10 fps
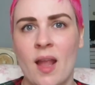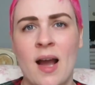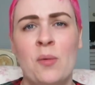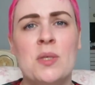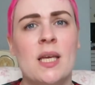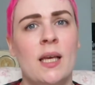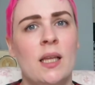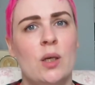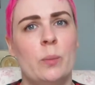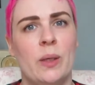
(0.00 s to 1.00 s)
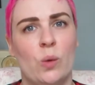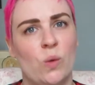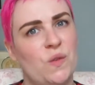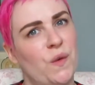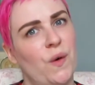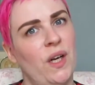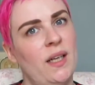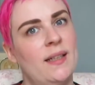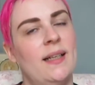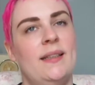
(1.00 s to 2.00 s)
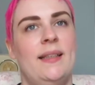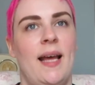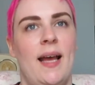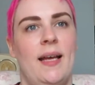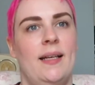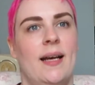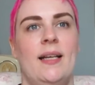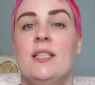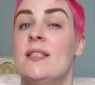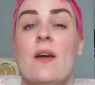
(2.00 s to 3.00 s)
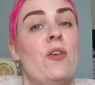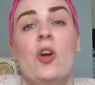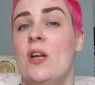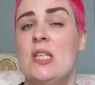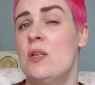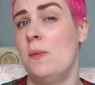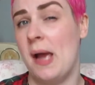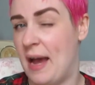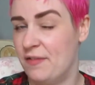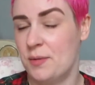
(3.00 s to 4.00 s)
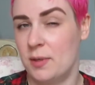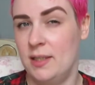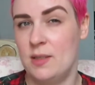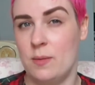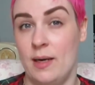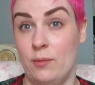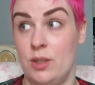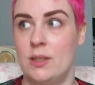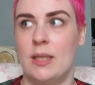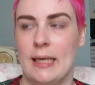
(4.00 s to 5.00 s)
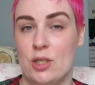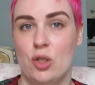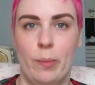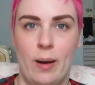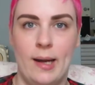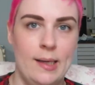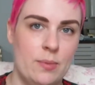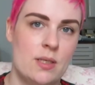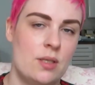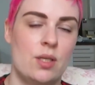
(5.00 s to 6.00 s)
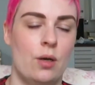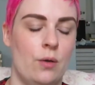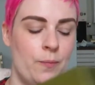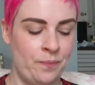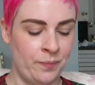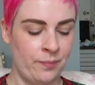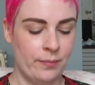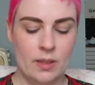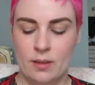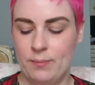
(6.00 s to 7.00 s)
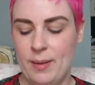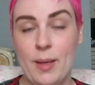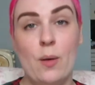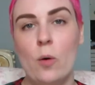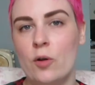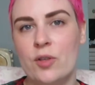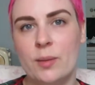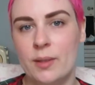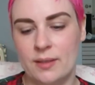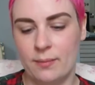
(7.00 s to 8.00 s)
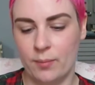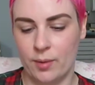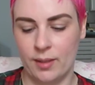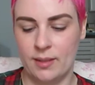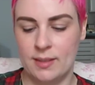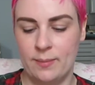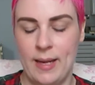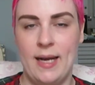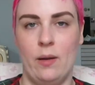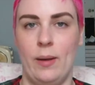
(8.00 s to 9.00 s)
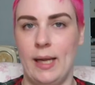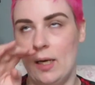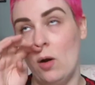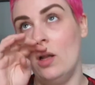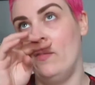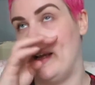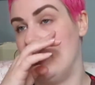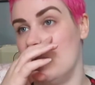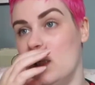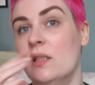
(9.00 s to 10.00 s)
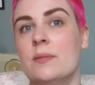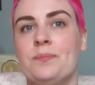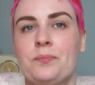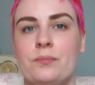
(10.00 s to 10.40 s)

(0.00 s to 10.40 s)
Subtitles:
I was like a little bit old for it, and then I just never got into it afterwards when it was like super hyped, so maybe I'll watch them at some point. But anyway, in Ollivanders